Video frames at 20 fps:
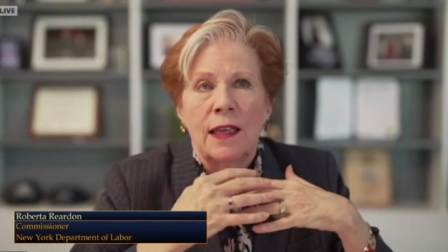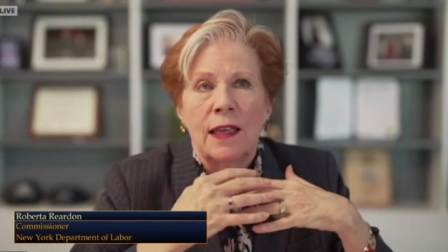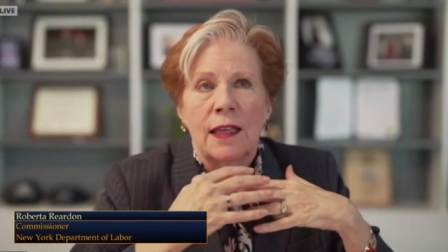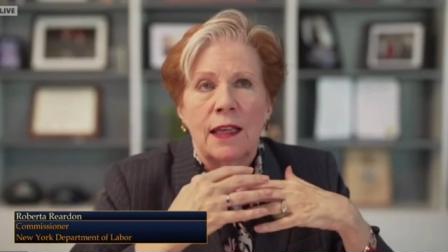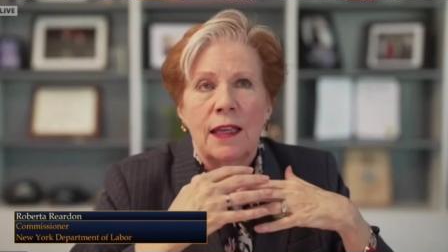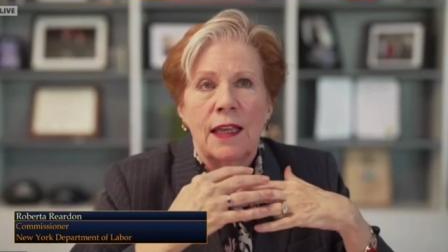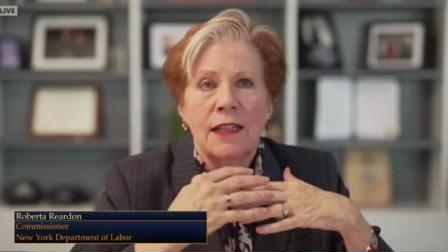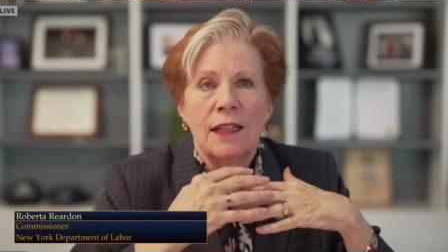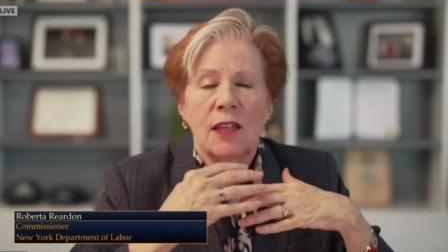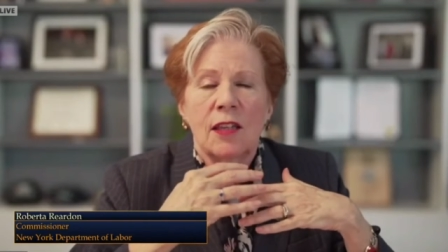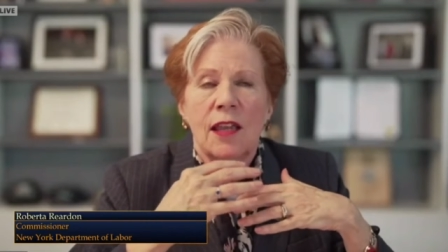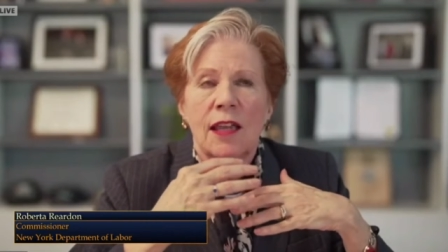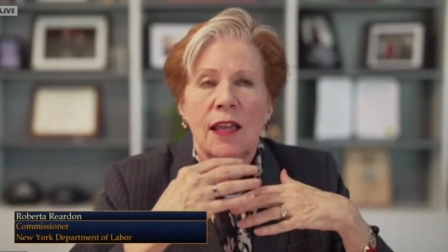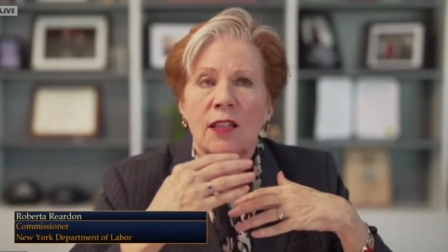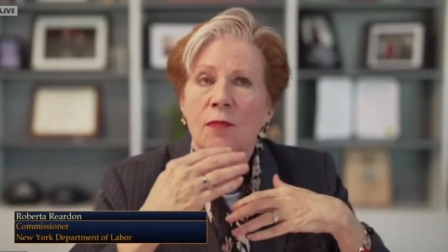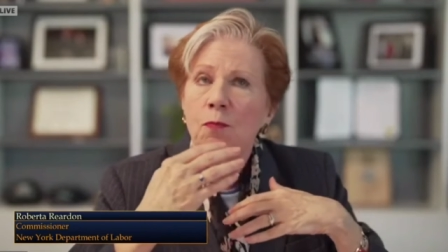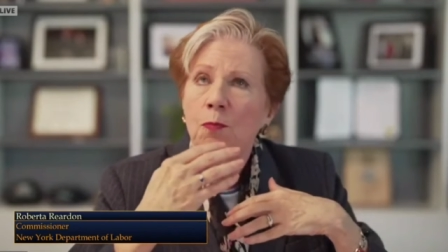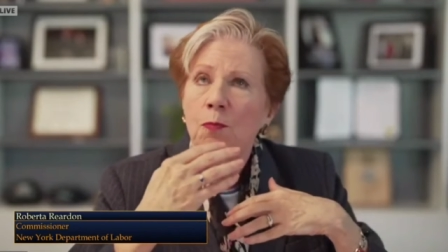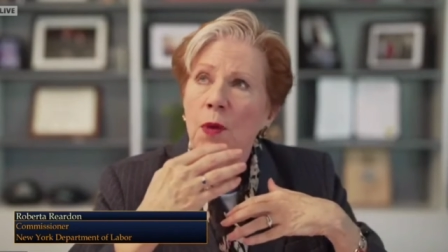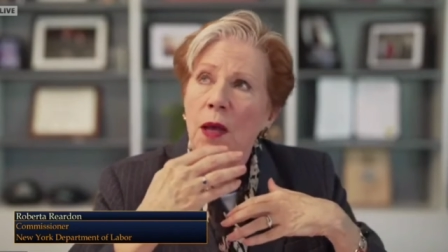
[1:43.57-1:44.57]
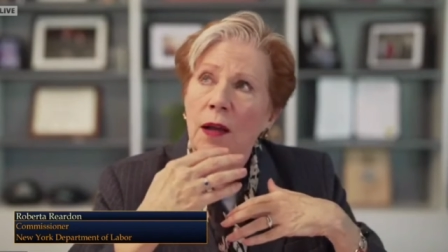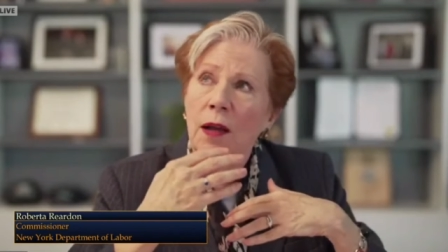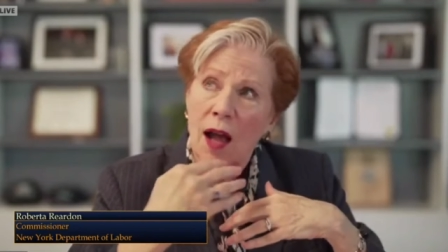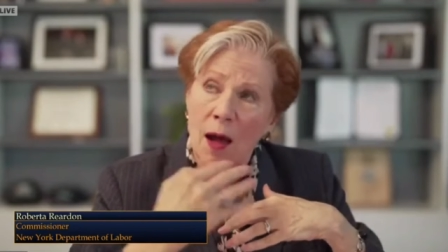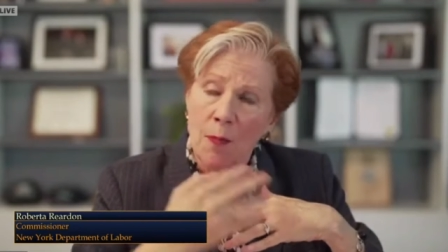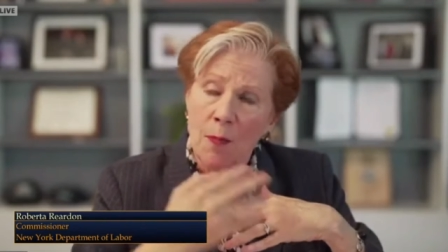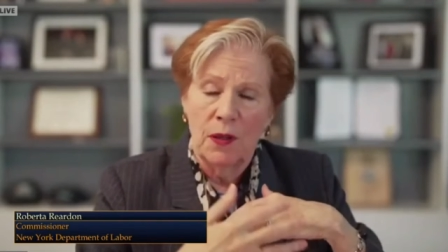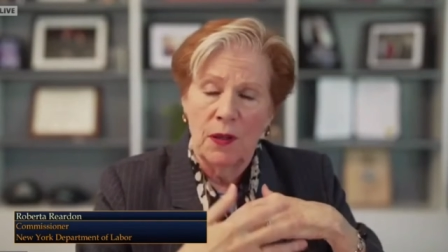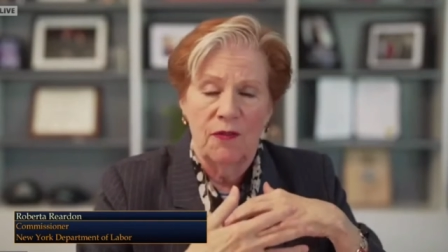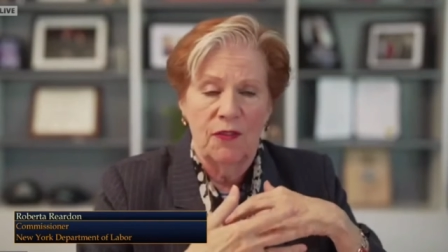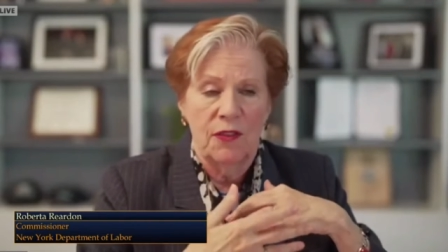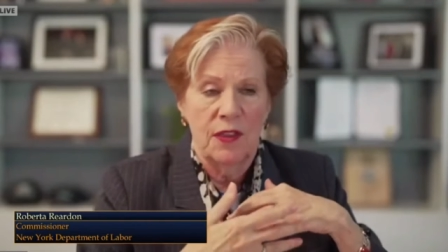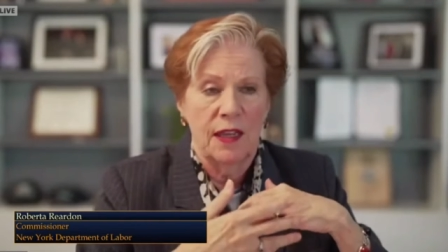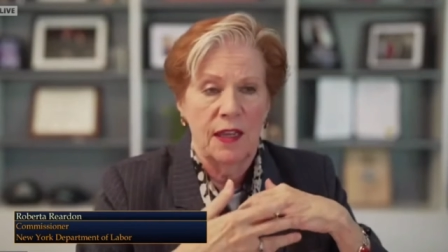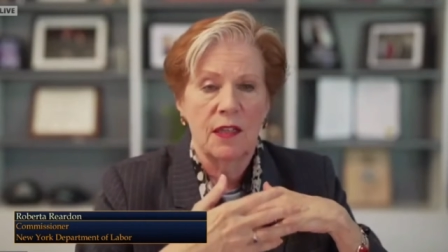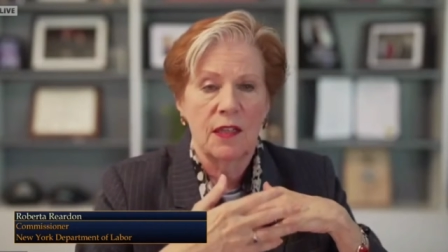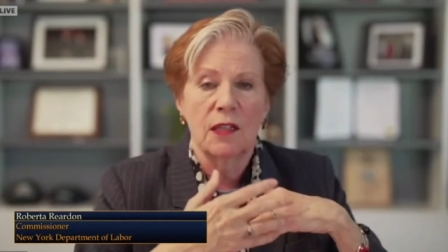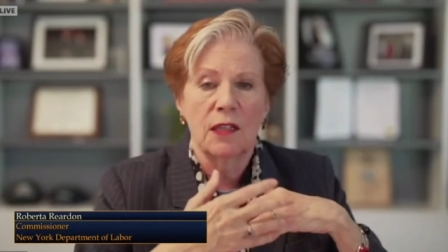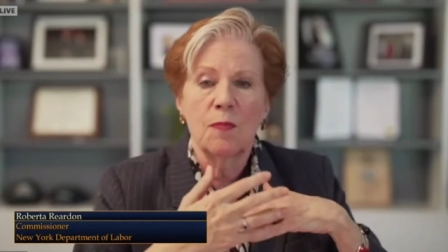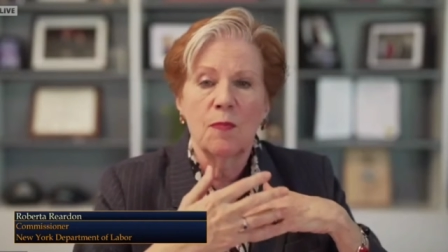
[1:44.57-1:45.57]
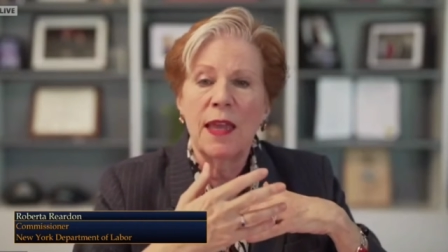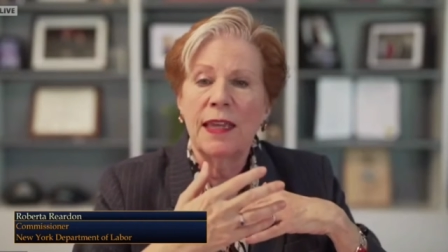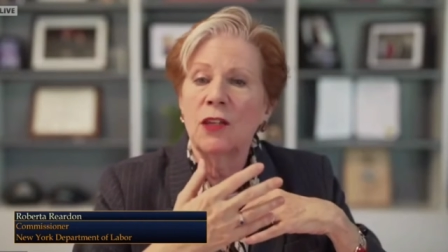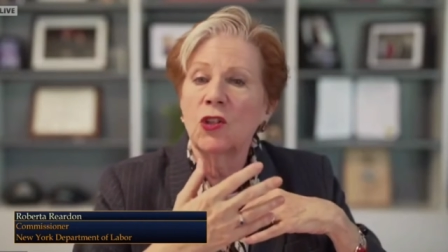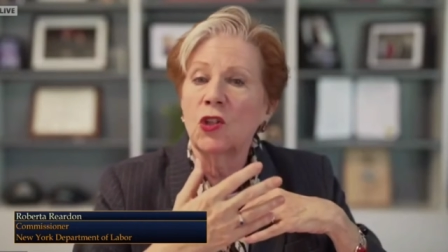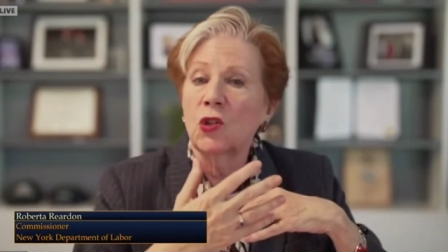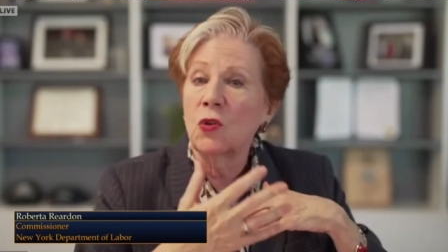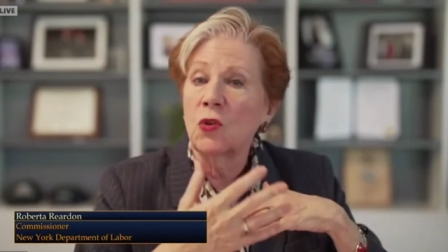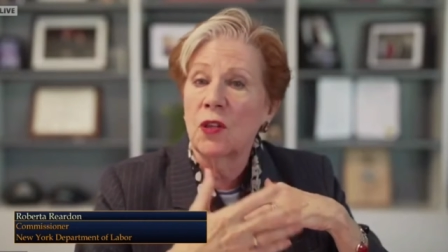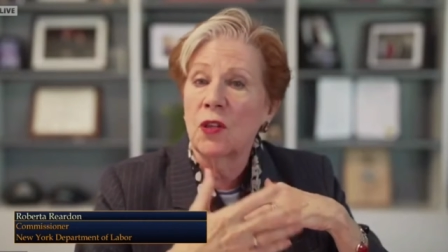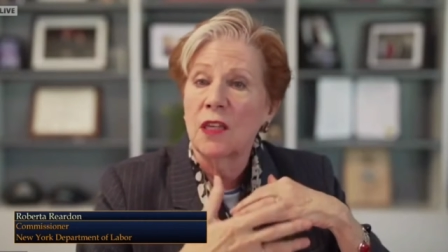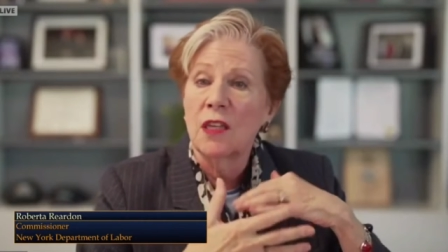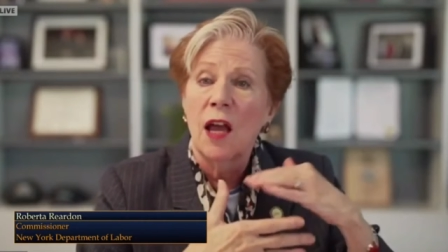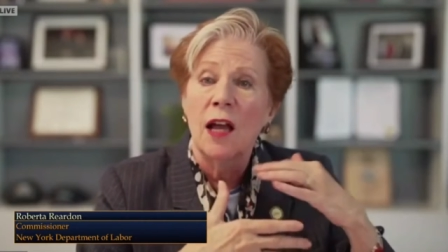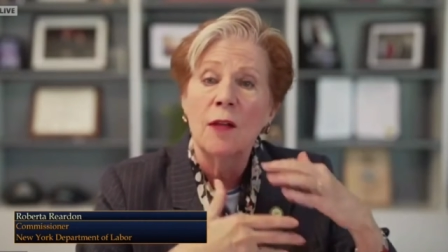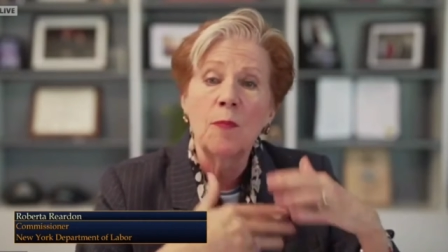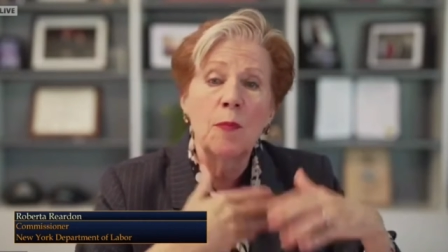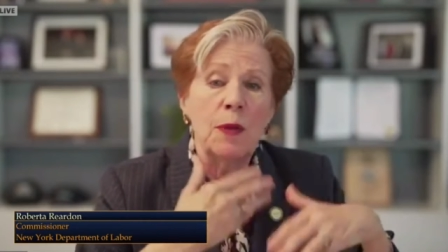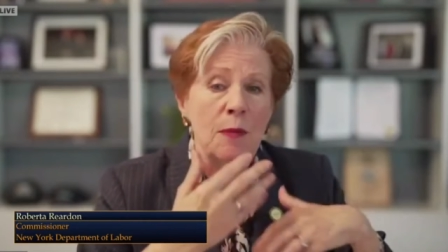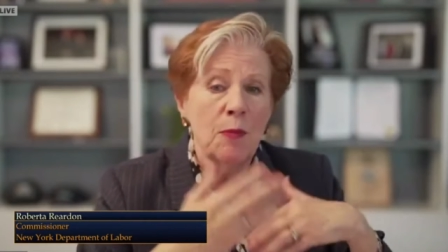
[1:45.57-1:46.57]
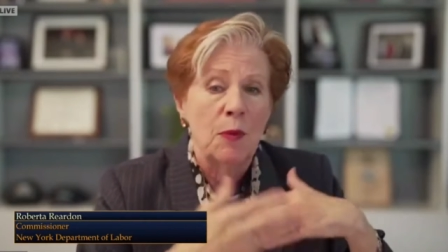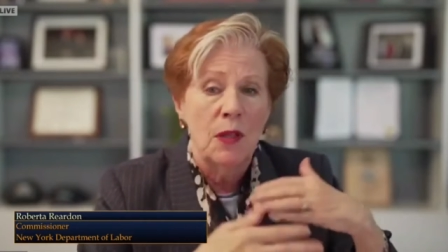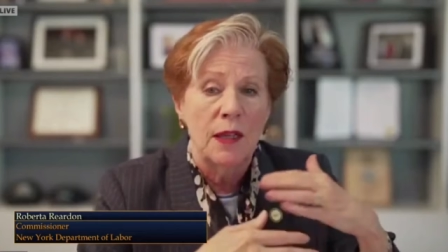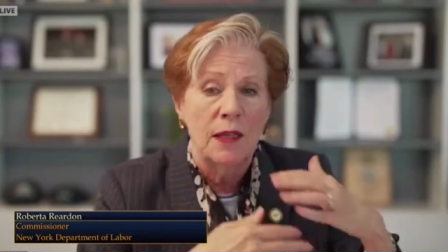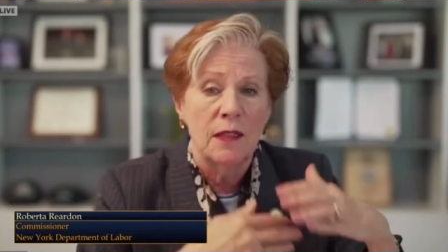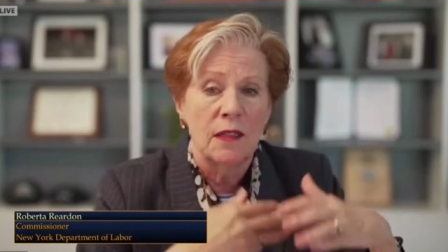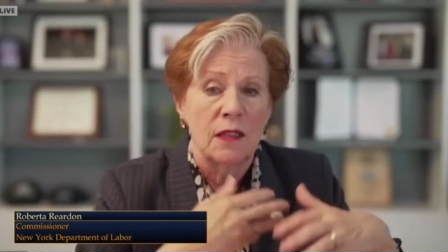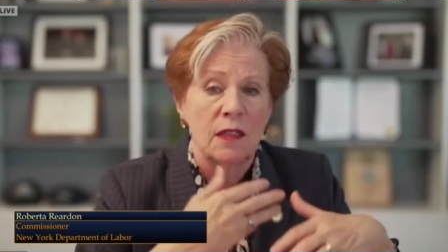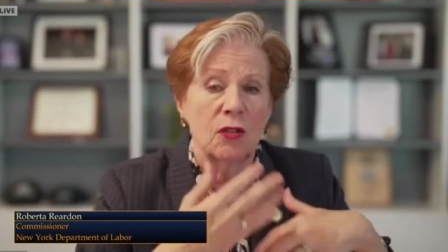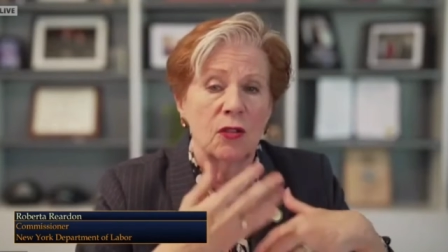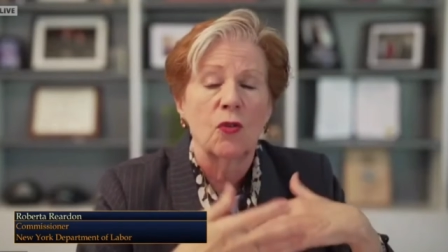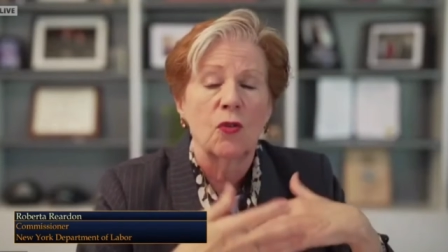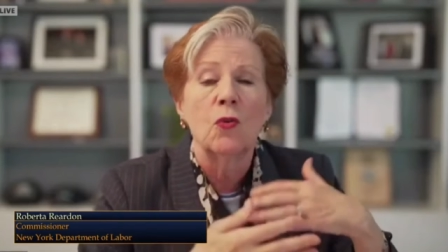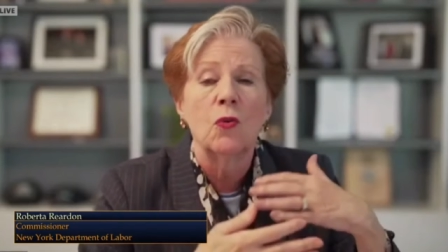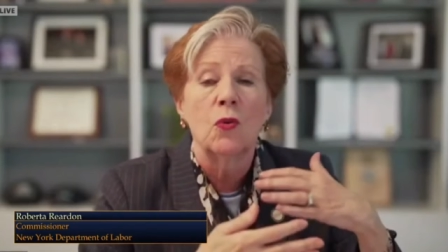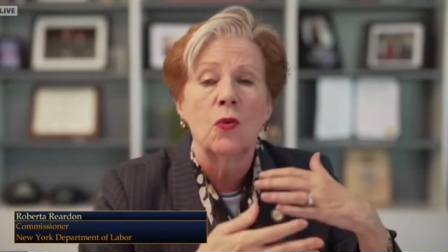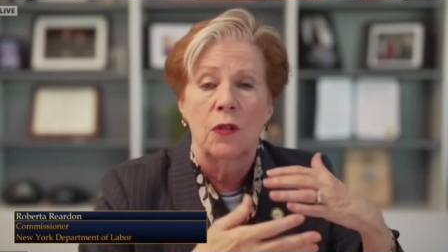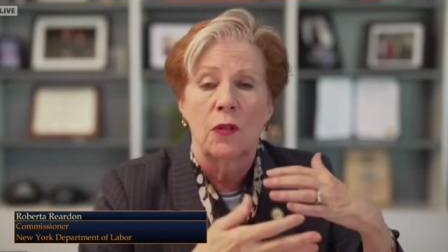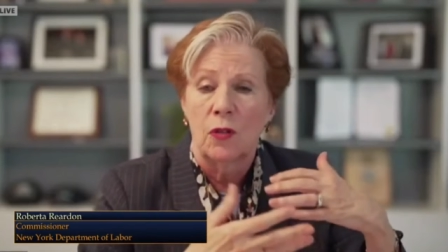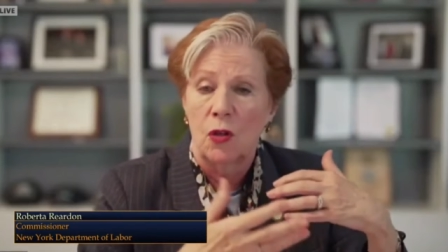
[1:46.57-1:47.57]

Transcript: it's, it's a couple of things. It's making sure that young people in school,